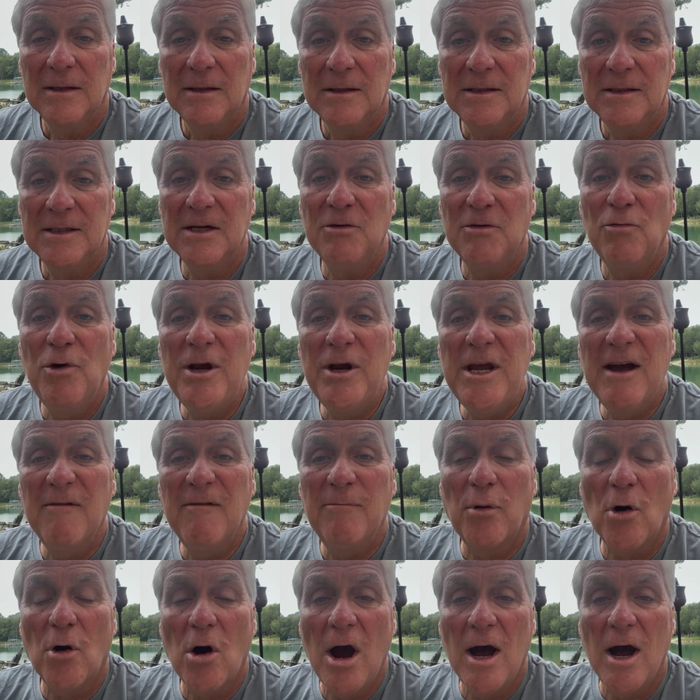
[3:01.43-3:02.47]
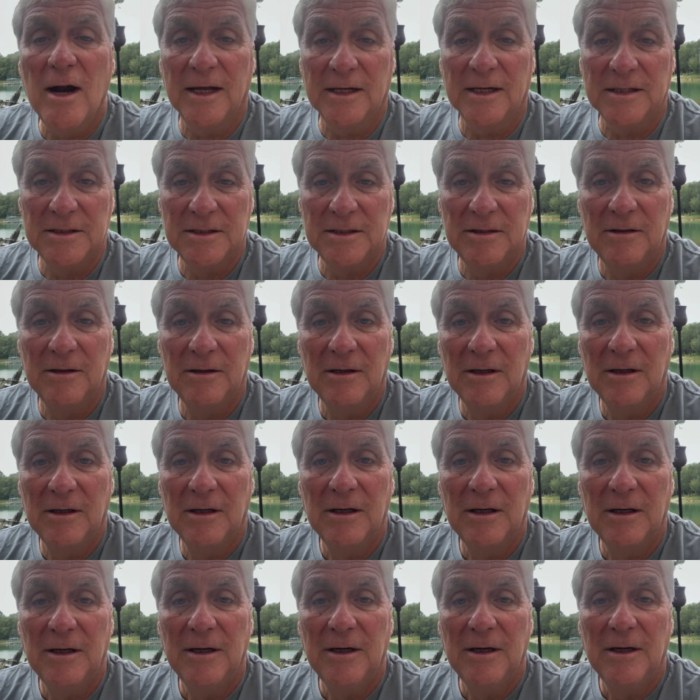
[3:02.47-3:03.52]
See, we have products.
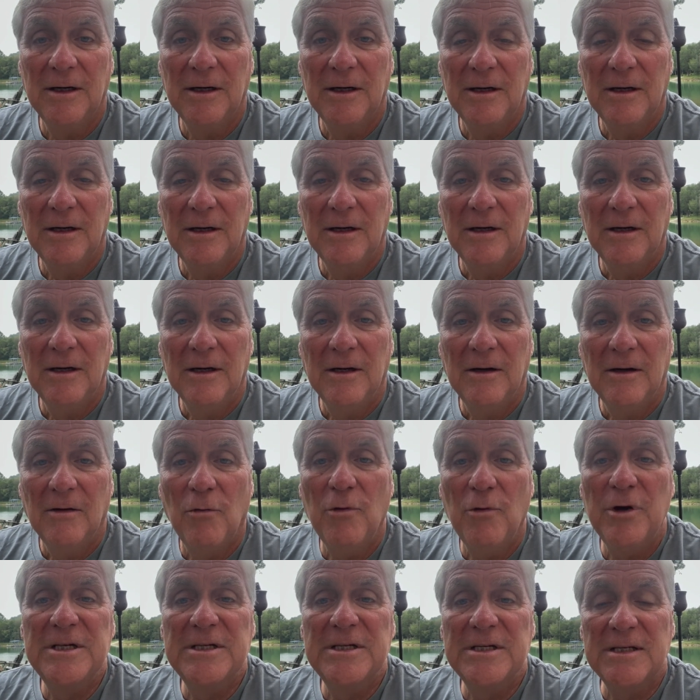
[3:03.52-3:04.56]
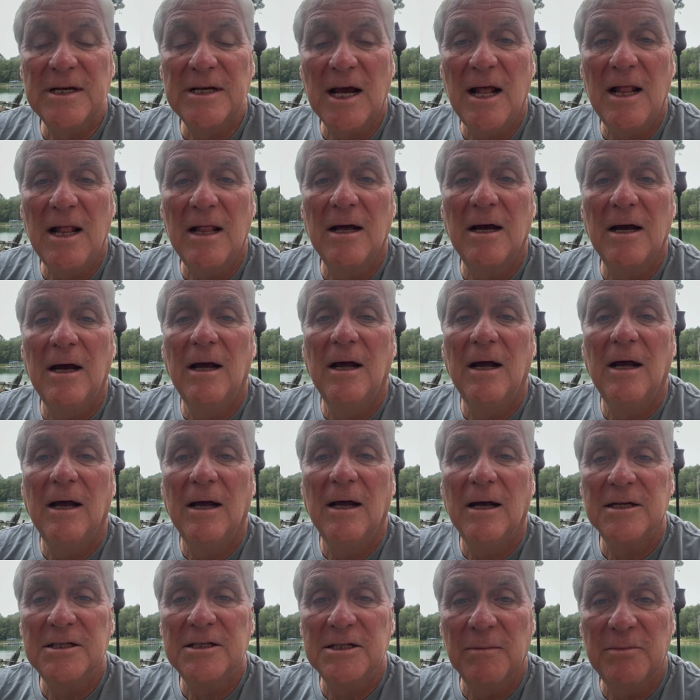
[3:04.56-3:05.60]
We sell
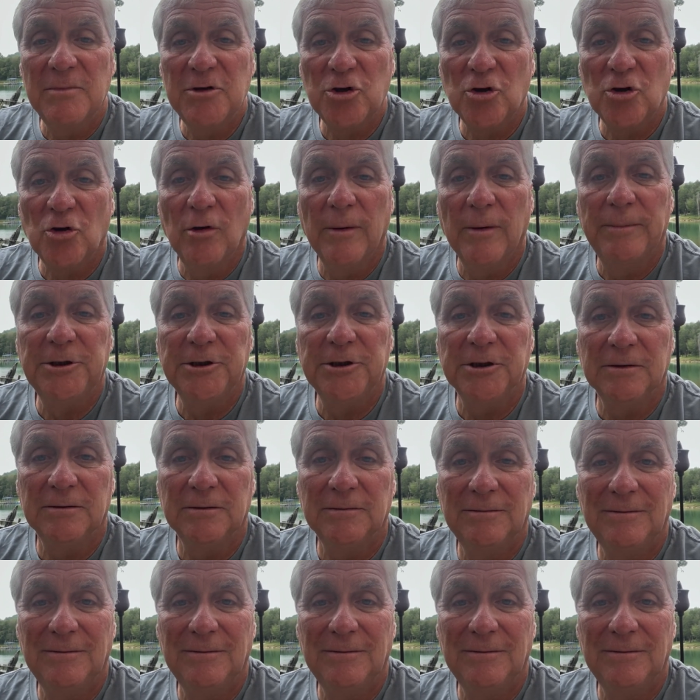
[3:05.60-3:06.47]
a subscription.